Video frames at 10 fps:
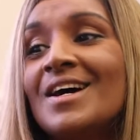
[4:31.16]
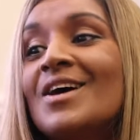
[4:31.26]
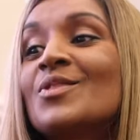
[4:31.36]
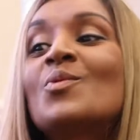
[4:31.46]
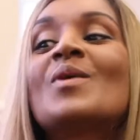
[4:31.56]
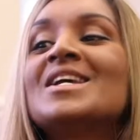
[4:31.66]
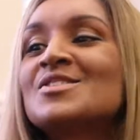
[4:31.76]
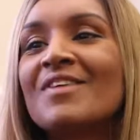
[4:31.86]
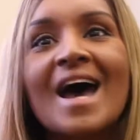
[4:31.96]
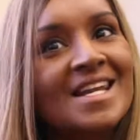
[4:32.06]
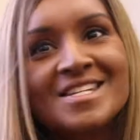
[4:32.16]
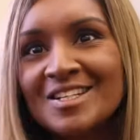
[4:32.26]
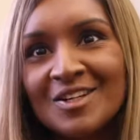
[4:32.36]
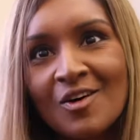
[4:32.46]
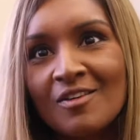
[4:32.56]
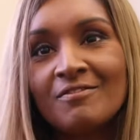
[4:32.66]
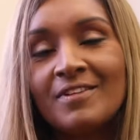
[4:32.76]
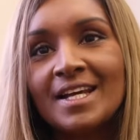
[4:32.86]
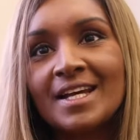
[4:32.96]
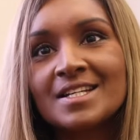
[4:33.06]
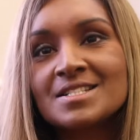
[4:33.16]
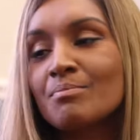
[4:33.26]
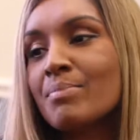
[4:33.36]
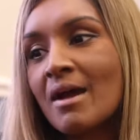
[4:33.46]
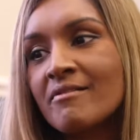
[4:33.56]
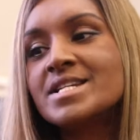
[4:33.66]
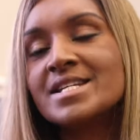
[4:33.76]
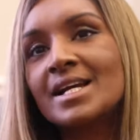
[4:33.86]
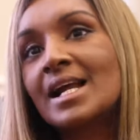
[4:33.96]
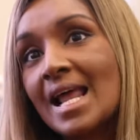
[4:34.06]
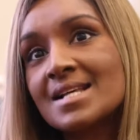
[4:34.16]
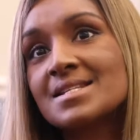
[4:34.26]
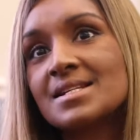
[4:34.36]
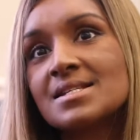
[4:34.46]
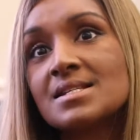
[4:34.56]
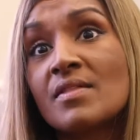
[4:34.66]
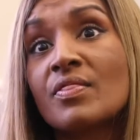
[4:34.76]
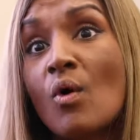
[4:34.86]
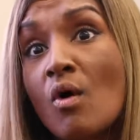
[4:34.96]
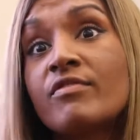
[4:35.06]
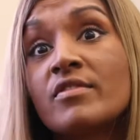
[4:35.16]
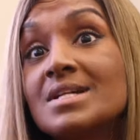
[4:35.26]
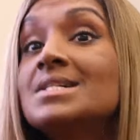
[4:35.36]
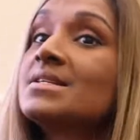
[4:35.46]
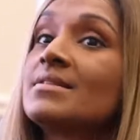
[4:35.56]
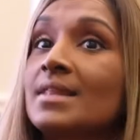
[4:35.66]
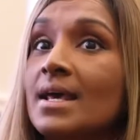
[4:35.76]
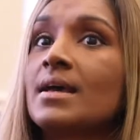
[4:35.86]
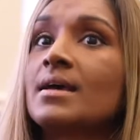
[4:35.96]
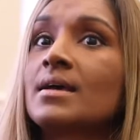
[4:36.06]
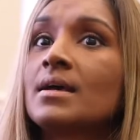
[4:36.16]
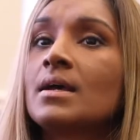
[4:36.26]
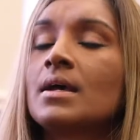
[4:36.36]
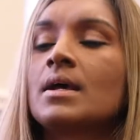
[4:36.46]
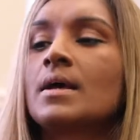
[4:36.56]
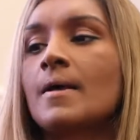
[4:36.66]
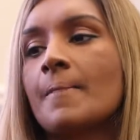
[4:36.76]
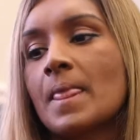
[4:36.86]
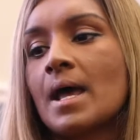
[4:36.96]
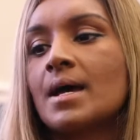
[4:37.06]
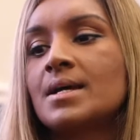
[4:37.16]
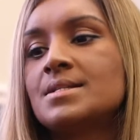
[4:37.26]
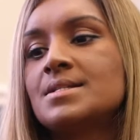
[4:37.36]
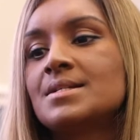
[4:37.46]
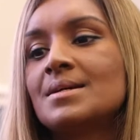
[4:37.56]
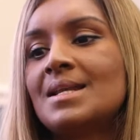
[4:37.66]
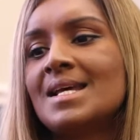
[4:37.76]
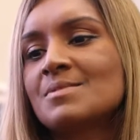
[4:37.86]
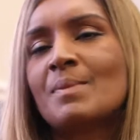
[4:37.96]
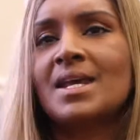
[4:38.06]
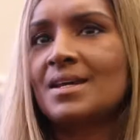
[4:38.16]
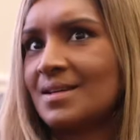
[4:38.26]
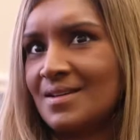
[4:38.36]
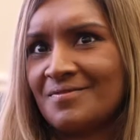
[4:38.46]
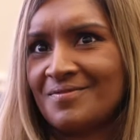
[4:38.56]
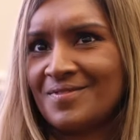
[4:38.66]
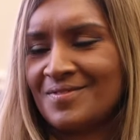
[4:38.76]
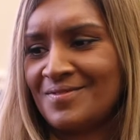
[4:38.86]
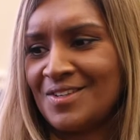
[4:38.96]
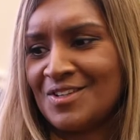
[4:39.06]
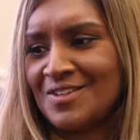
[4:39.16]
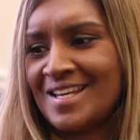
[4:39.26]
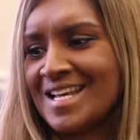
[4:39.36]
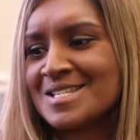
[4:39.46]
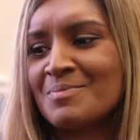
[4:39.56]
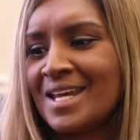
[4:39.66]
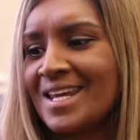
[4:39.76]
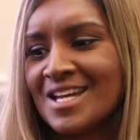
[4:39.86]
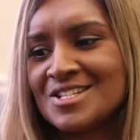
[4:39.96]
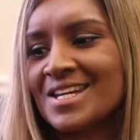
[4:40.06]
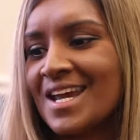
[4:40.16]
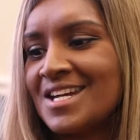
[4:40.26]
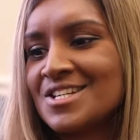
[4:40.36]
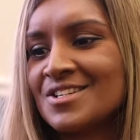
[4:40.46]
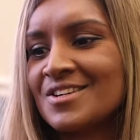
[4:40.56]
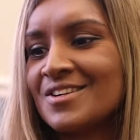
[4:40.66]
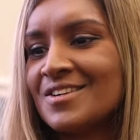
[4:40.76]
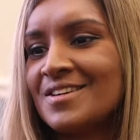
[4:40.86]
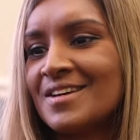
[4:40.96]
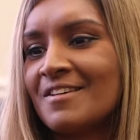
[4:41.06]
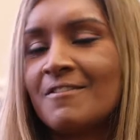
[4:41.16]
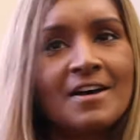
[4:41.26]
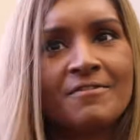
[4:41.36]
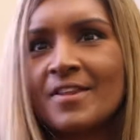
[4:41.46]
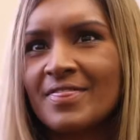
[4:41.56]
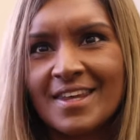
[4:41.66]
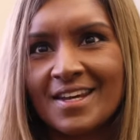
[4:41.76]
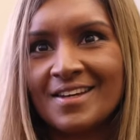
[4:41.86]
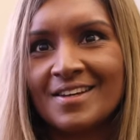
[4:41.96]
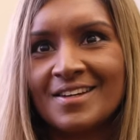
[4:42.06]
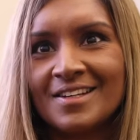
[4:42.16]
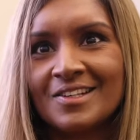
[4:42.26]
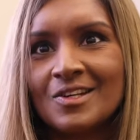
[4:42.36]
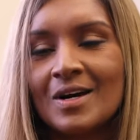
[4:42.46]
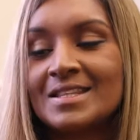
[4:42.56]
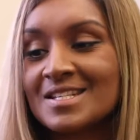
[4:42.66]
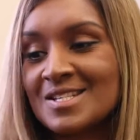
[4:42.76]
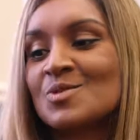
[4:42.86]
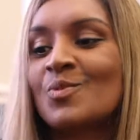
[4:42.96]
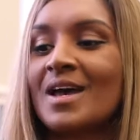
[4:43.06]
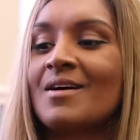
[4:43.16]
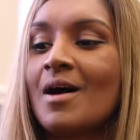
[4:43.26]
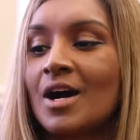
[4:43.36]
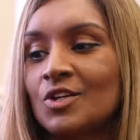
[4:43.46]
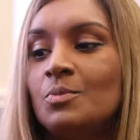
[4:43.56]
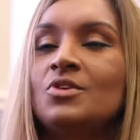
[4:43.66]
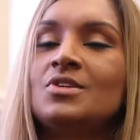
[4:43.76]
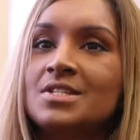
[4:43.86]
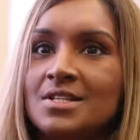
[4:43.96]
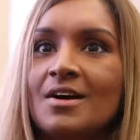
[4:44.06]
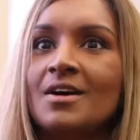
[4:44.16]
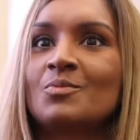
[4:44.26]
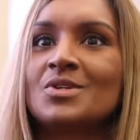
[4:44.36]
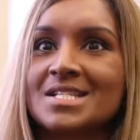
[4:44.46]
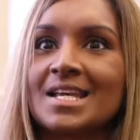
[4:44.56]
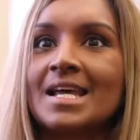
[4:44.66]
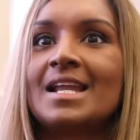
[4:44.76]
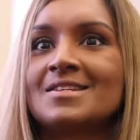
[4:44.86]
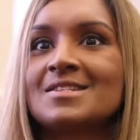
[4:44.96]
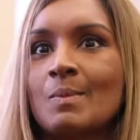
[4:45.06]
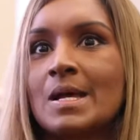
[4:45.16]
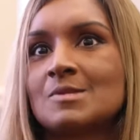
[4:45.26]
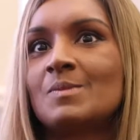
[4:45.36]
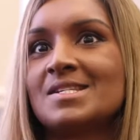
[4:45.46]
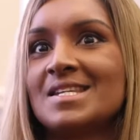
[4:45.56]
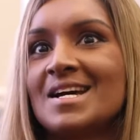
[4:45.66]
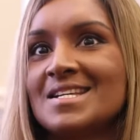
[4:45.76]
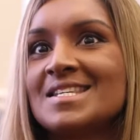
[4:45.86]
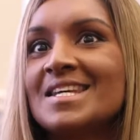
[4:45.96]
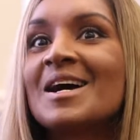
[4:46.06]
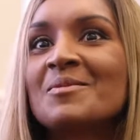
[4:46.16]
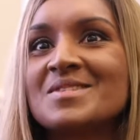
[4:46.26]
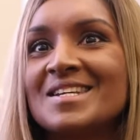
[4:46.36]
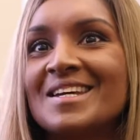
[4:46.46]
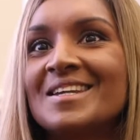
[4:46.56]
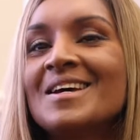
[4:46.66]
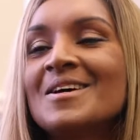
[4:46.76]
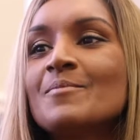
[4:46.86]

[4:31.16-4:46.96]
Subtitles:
other ways of handling conflict, parenting classes, the offer isn't there. And let's make education a fun thing, you know, and this is where our community arm with St. Helens the Best Me CIC comes in,